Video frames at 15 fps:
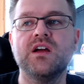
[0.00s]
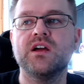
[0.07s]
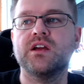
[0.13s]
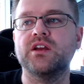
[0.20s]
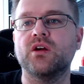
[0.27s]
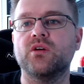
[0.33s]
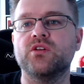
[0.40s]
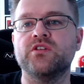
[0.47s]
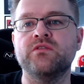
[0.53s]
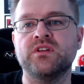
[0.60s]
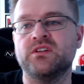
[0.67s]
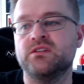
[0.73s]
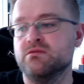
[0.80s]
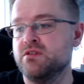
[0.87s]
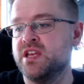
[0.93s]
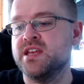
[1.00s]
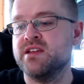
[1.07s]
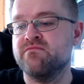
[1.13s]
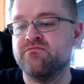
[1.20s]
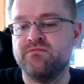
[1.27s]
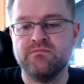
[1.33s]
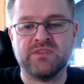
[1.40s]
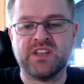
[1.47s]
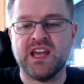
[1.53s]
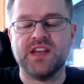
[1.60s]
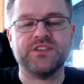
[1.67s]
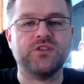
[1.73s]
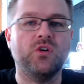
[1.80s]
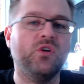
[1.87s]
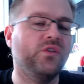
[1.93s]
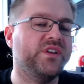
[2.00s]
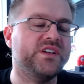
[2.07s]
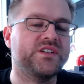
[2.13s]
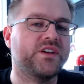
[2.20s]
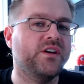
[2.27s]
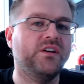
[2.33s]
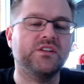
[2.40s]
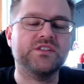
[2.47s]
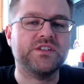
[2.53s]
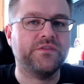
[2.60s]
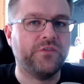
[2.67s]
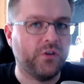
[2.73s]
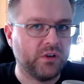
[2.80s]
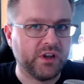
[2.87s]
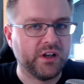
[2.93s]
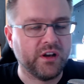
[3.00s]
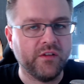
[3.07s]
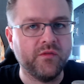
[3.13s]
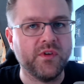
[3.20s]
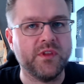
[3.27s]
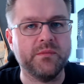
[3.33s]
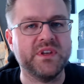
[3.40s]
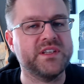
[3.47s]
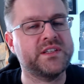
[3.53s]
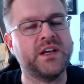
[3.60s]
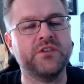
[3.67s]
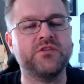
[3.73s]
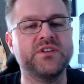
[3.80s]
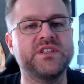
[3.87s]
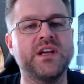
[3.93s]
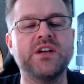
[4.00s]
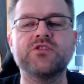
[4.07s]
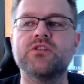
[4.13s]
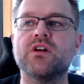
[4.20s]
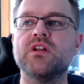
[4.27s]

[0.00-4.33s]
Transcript: you know, you, he gets all these girls to fall in love with him, etc., etc.